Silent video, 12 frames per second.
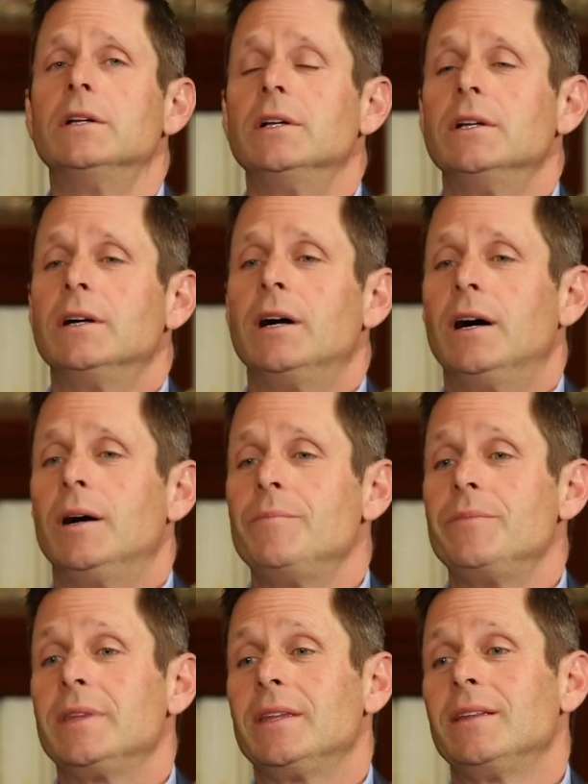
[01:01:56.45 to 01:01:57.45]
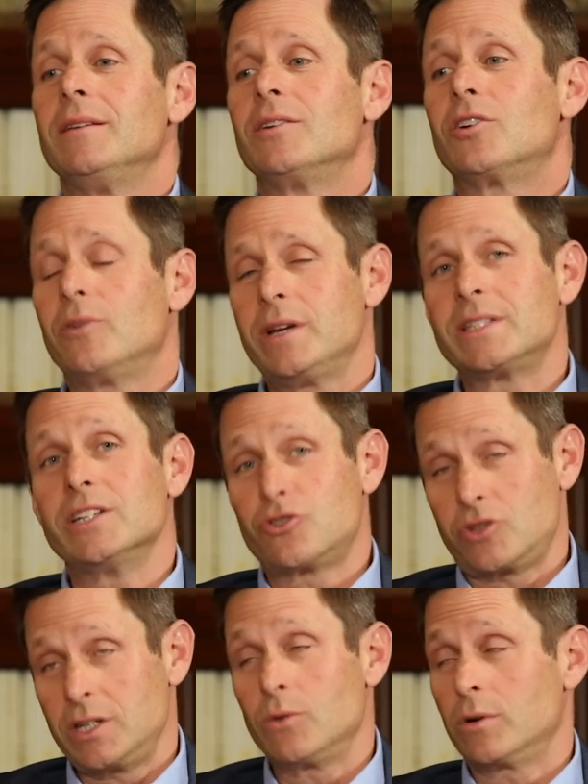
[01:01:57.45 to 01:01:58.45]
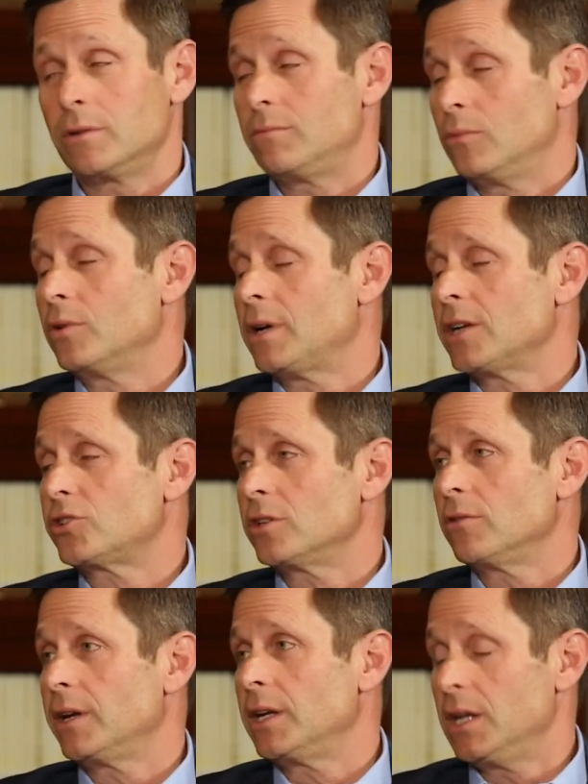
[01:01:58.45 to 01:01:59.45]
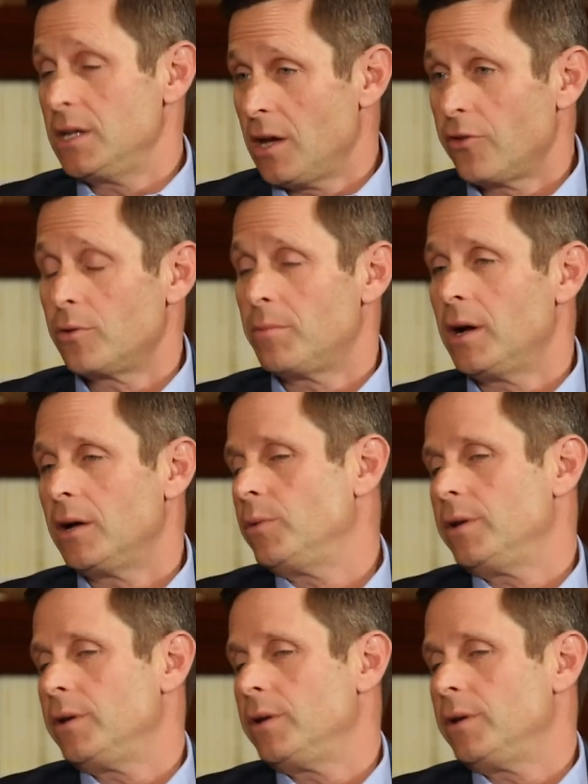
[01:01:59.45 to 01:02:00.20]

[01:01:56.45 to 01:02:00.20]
Yep. Um, Korea is interesting. We're, we're actually writing another bond.